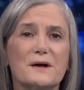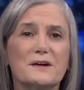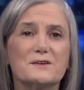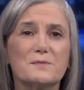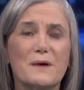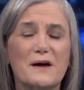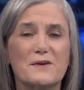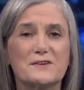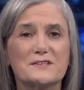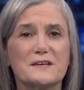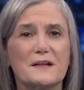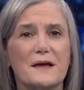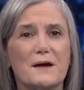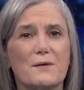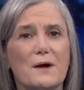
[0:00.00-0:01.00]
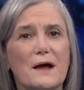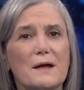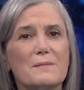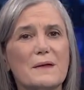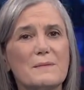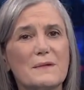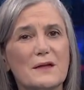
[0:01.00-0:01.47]
on Democracy Now!,
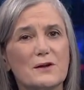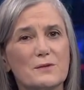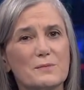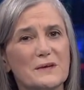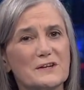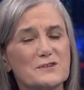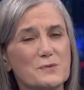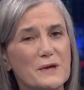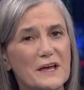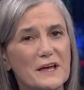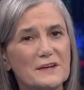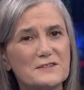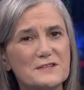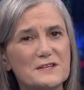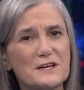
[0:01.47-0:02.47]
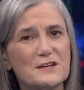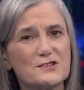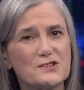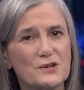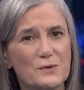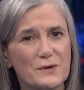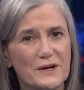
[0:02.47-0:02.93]
I'm Amy Goodman. As we end today's
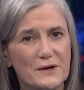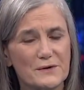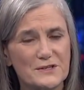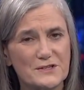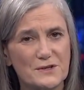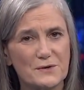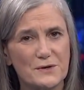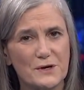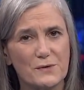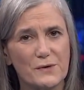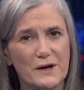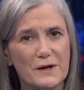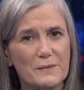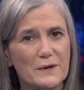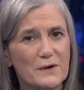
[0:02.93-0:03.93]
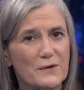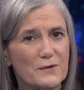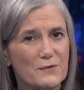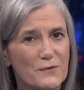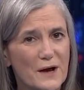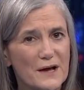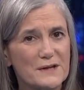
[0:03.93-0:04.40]
show in Arizona, where
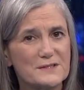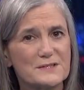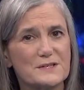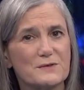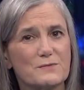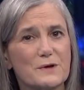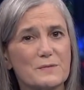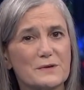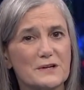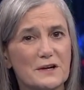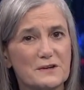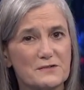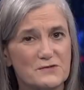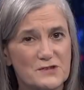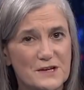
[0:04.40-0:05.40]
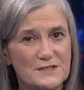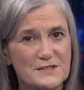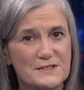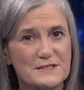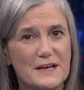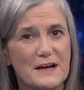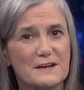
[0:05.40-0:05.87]
immigrant rights and reproductive
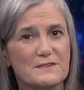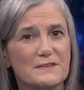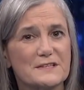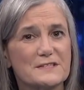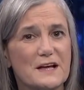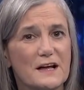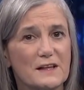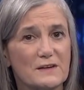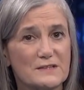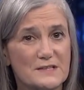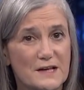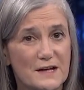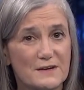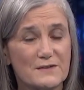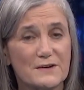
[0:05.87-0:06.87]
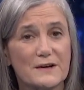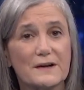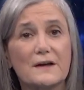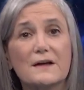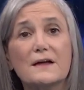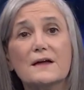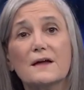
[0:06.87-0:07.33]
justice activist Alejandra
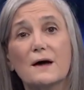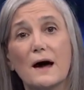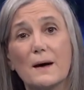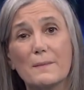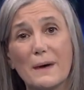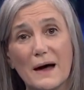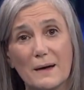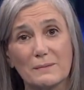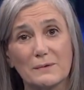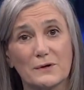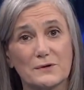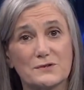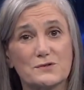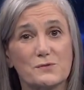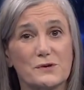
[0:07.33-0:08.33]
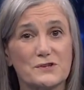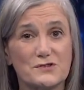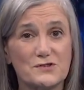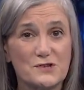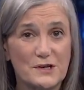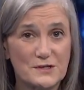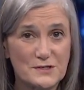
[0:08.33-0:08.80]
Pablos
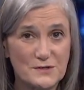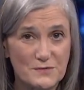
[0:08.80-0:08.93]
was just